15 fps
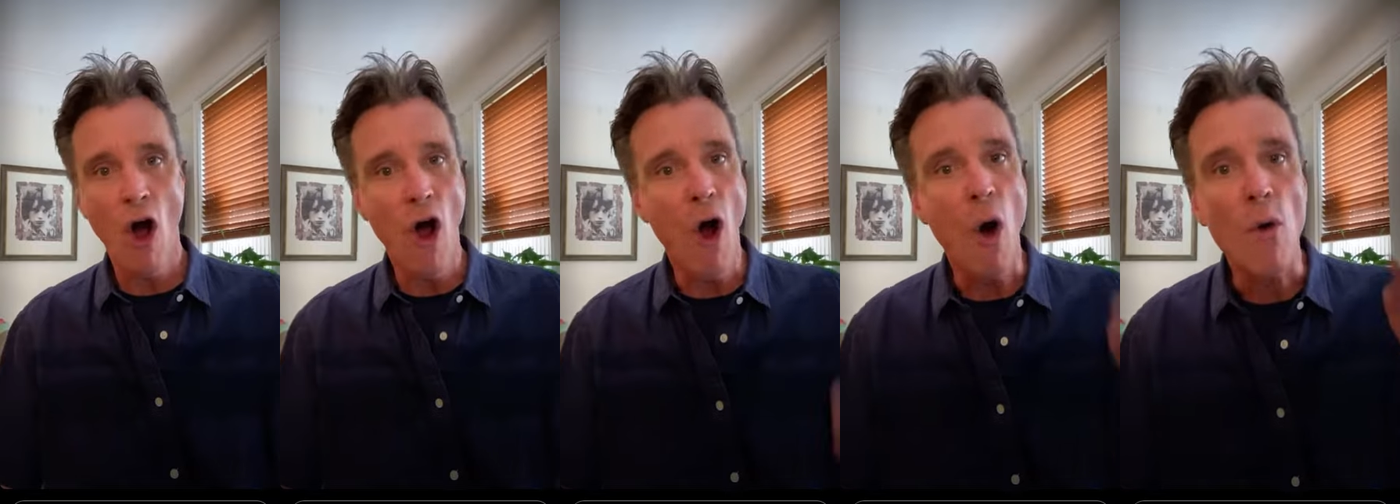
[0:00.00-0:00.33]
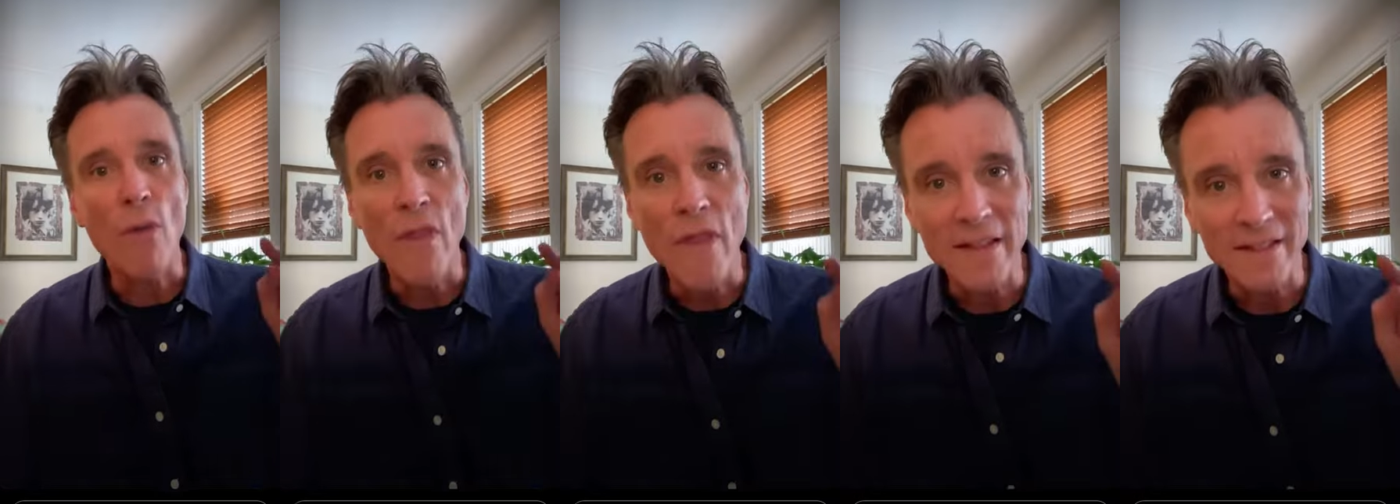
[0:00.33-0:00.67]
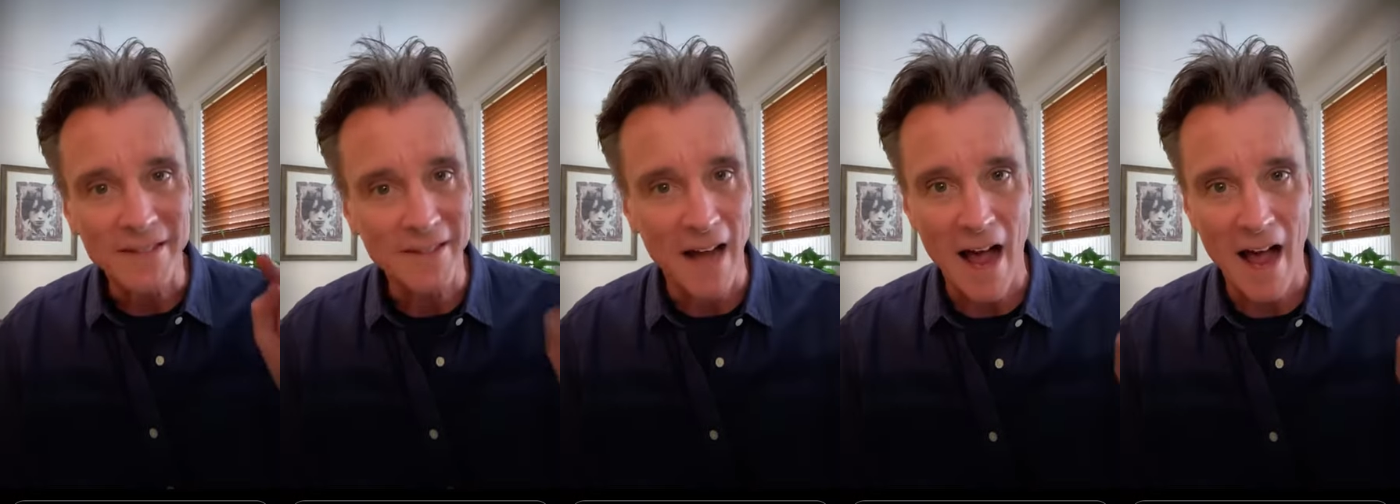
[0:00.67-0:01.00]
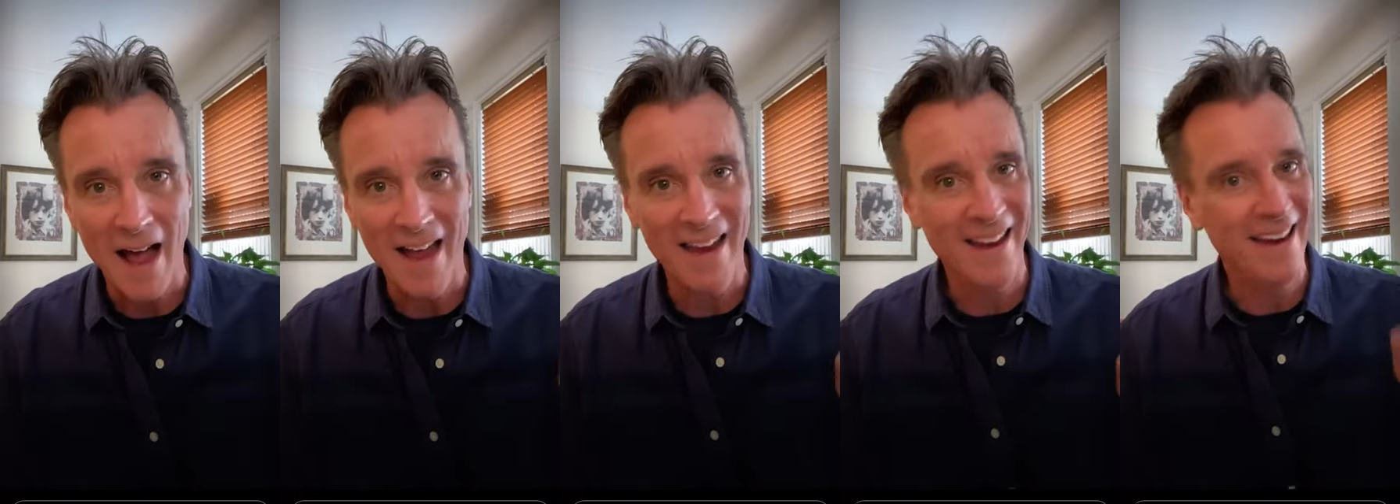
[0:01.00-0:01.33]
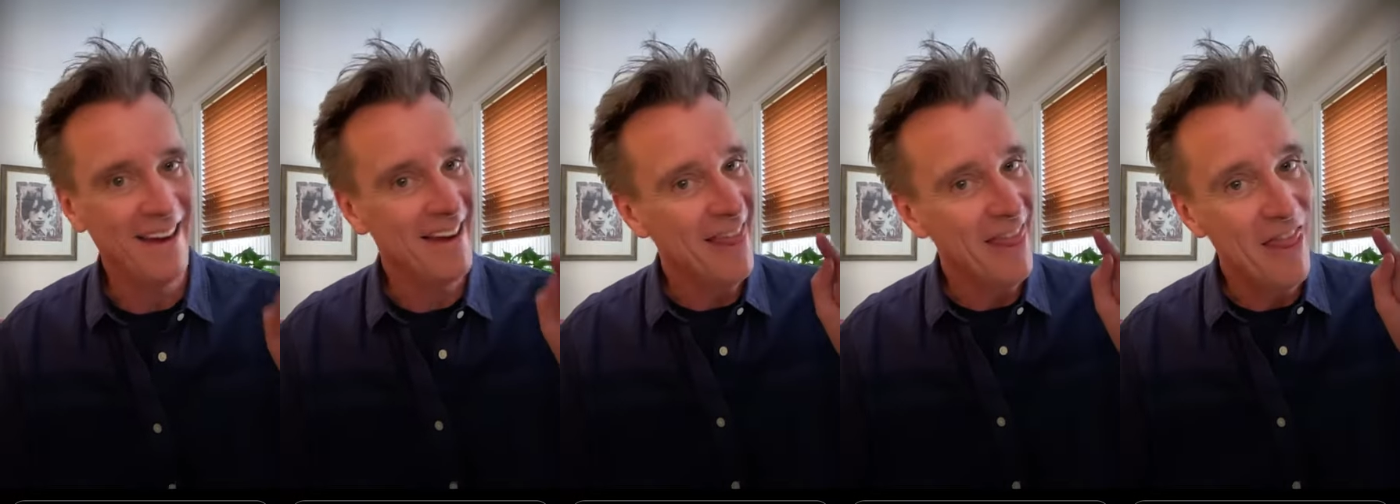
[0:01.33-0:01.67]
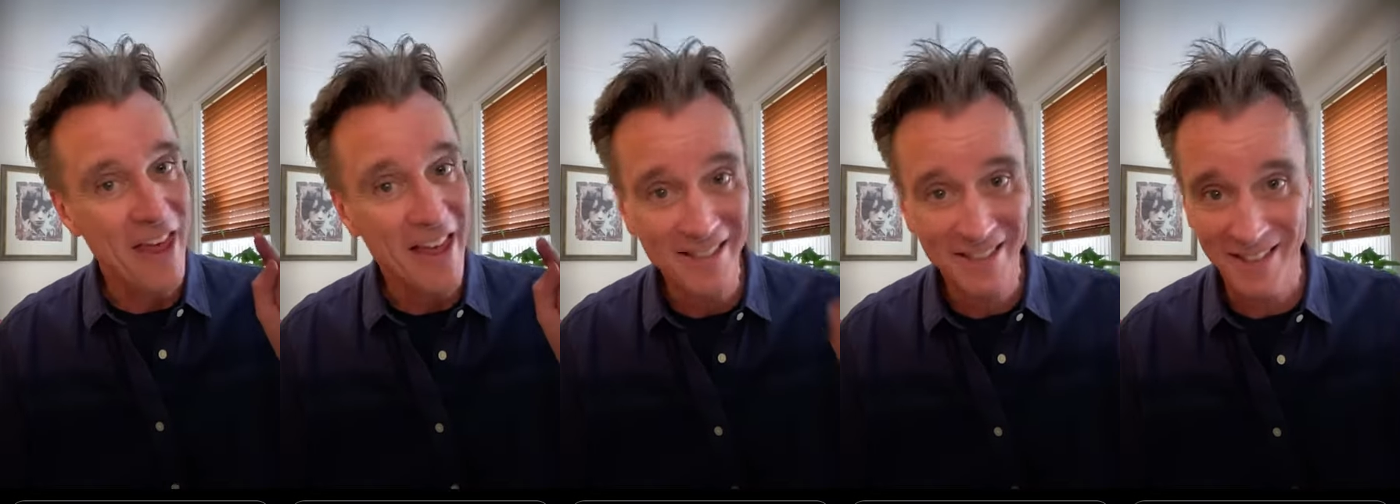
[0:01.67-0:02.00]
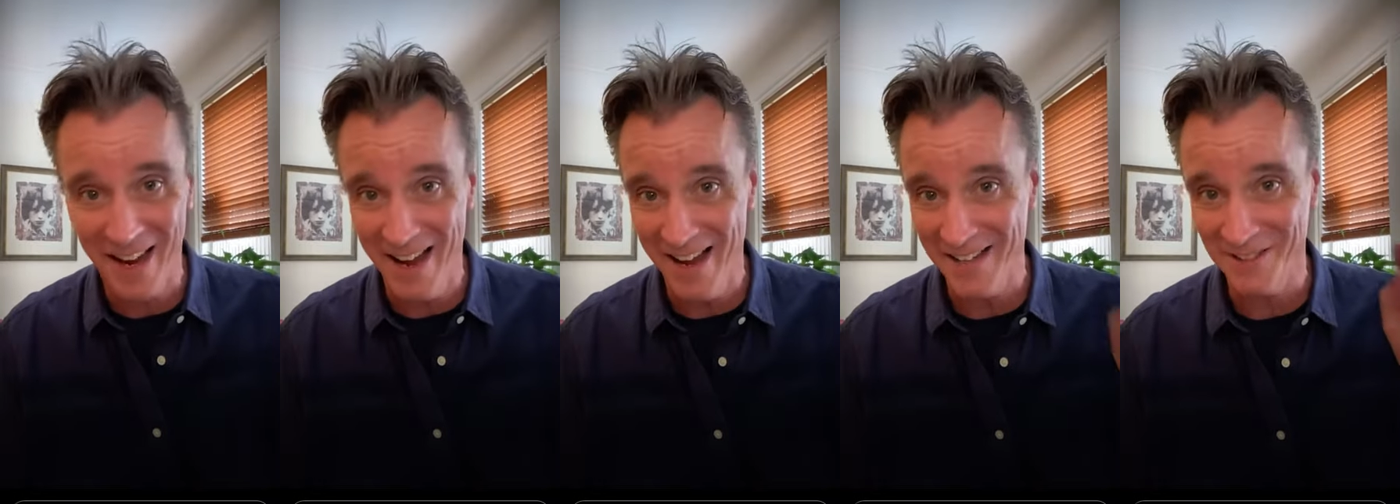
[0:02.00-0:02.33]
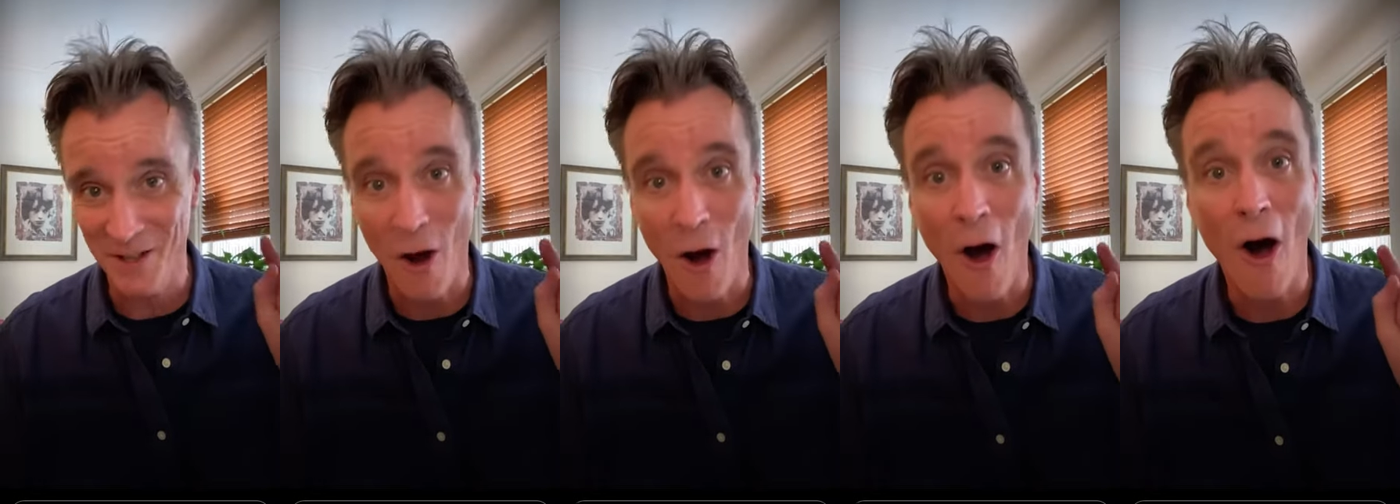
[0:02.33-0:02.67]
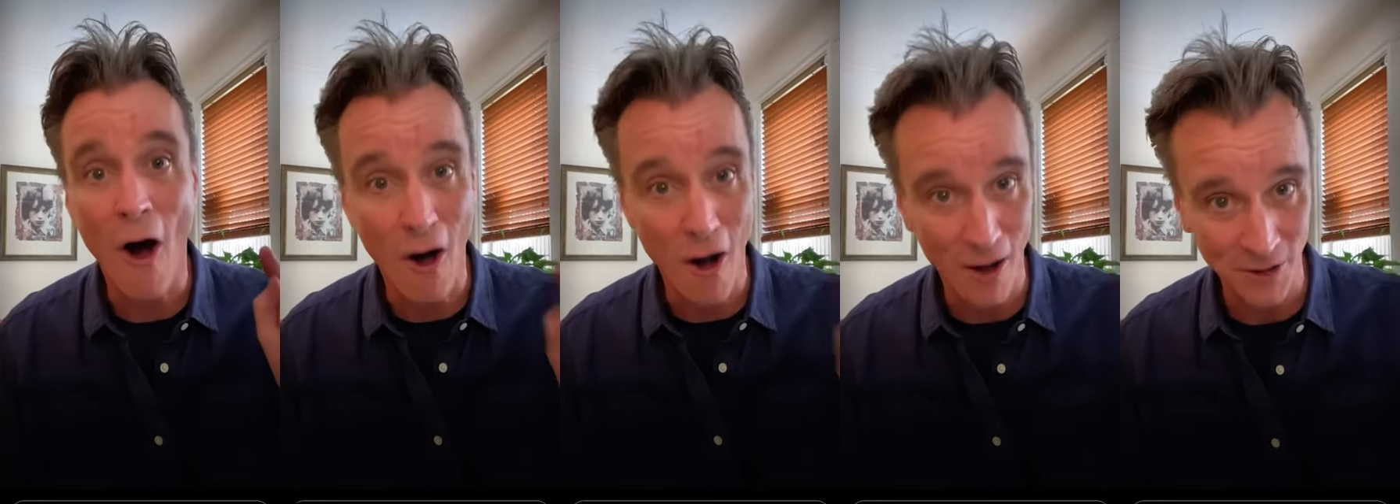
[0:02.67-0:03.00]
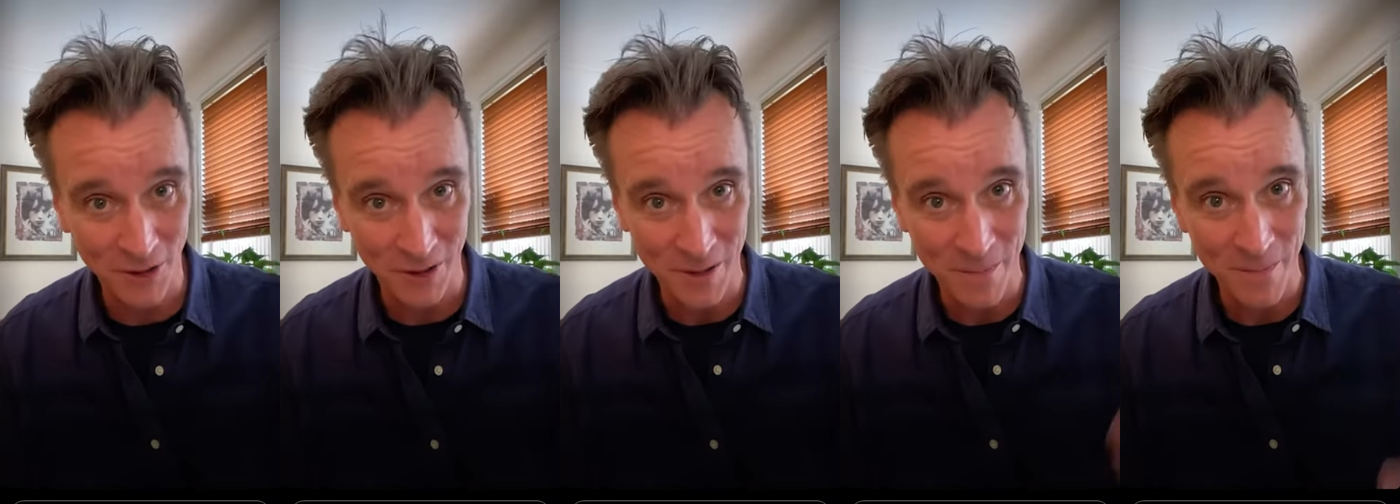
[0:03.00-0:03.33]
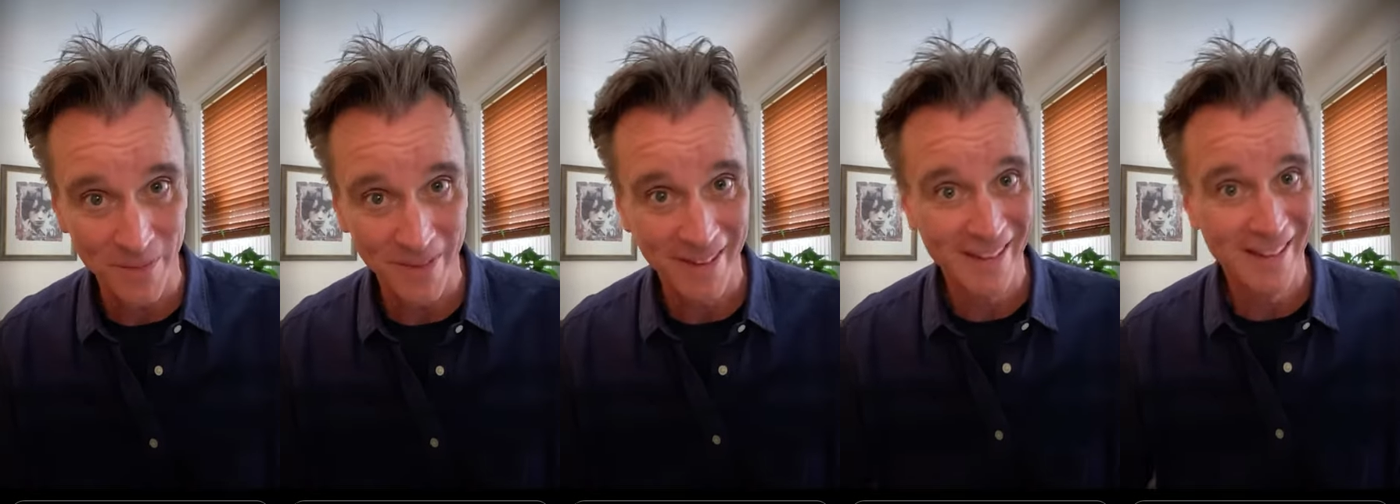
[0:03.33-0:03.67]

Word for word: Oh, this guy, this guy's awesome.